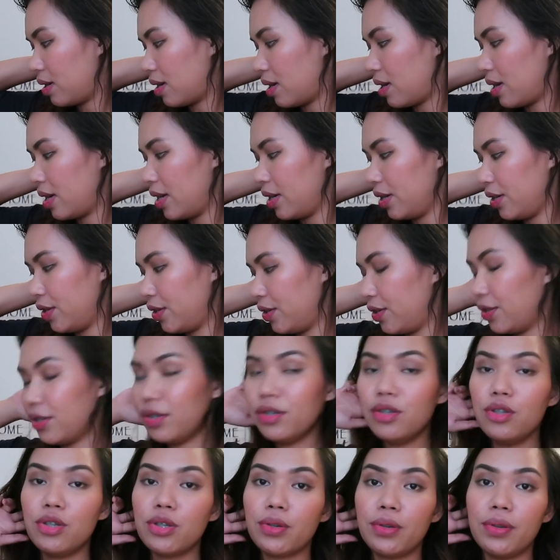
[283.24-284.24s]
I
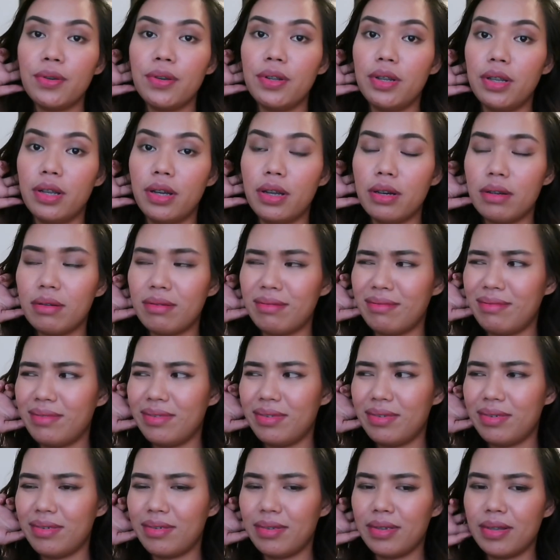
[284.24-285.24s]
couldn't show you a lot
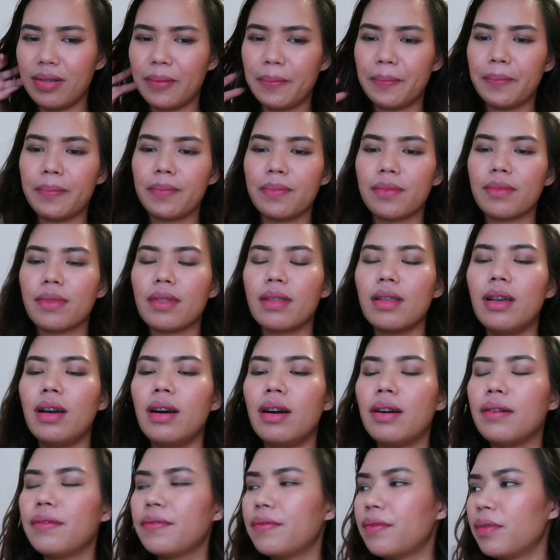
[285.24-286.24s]

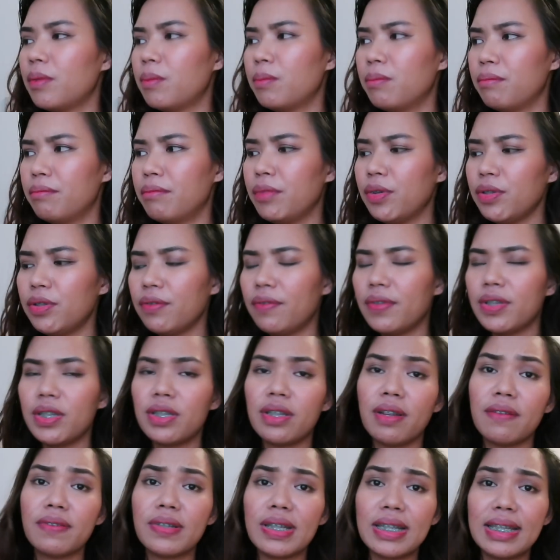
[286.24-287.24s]
of most of the
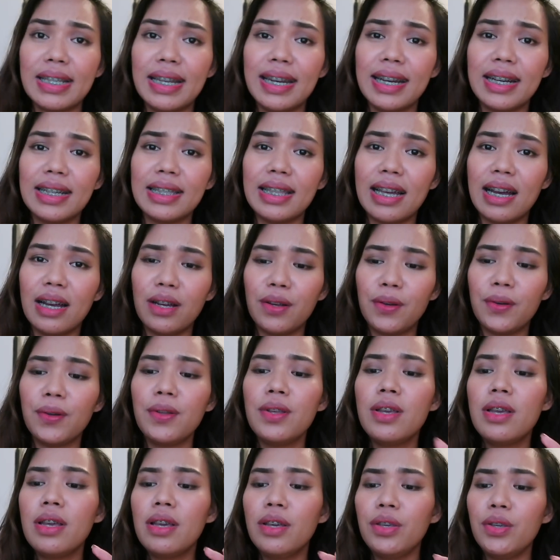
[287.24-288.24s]
stuff kasi nakatago.
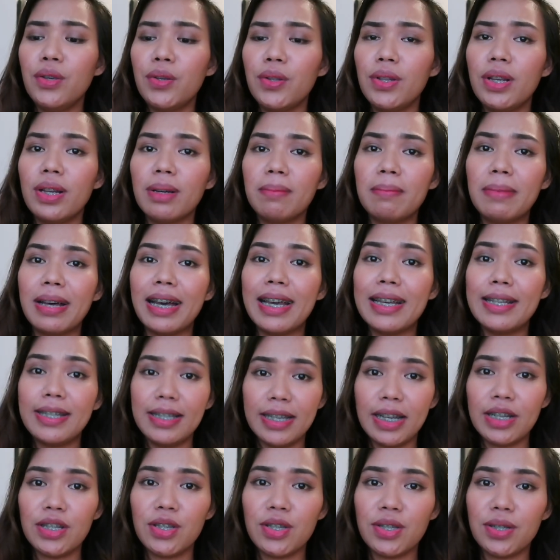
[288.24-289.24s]
Yun lang mga
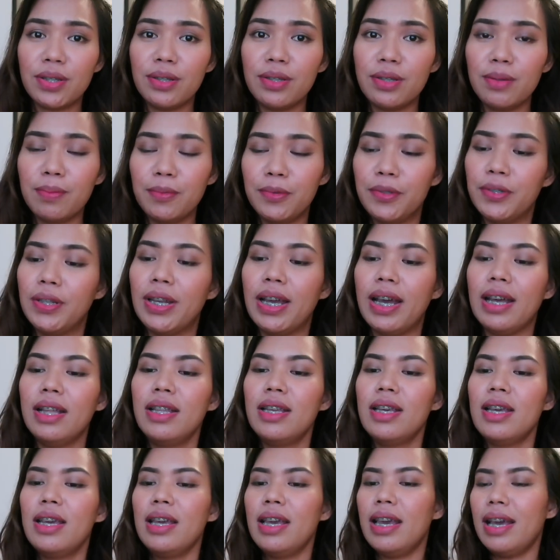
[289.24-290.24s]
essentials muna.
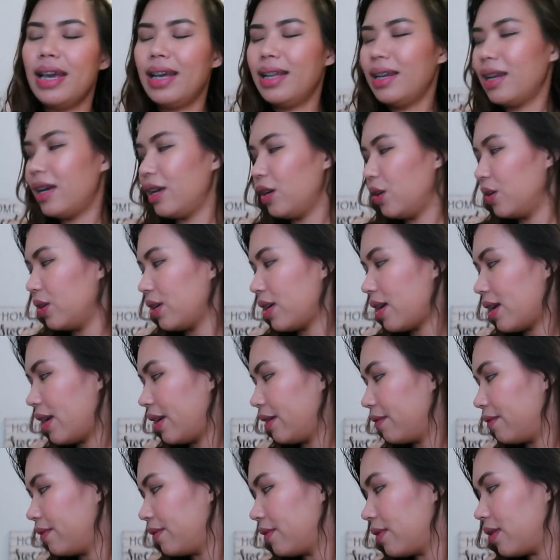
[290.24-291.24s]
And
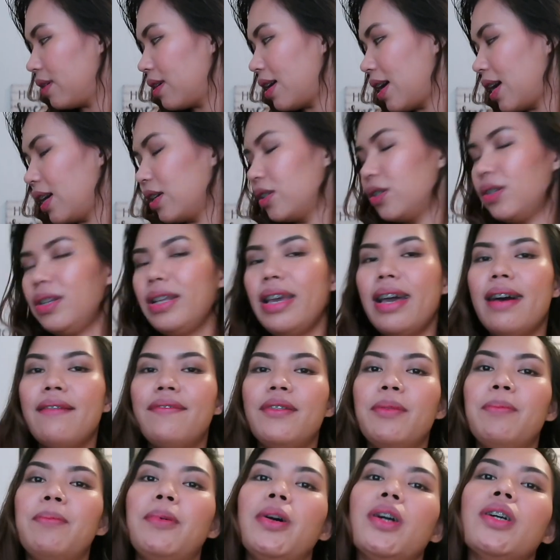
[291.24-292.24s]
I actually
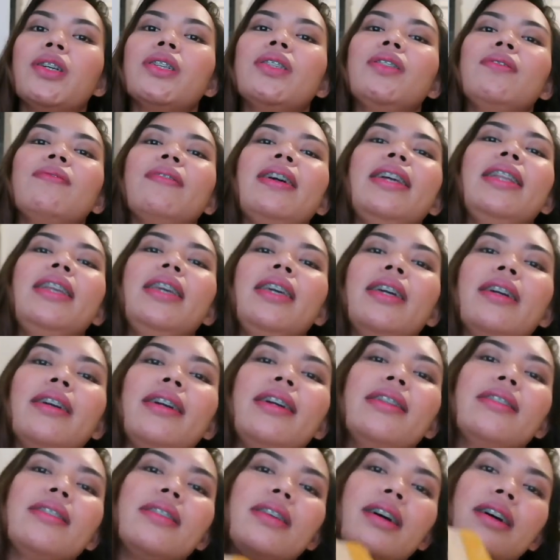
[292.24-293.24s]
have a box right here.
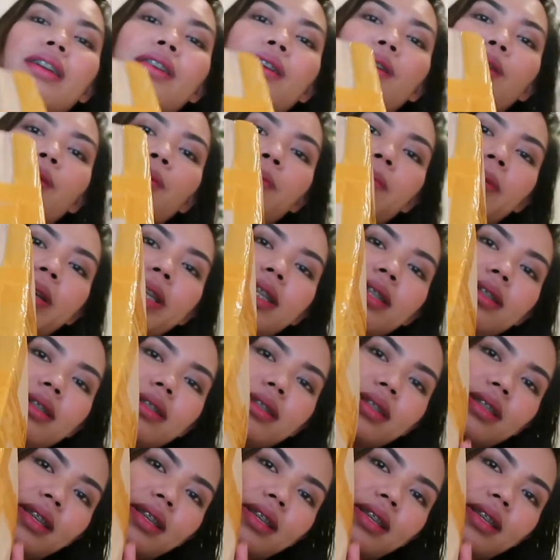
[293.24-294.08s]
It's unopened.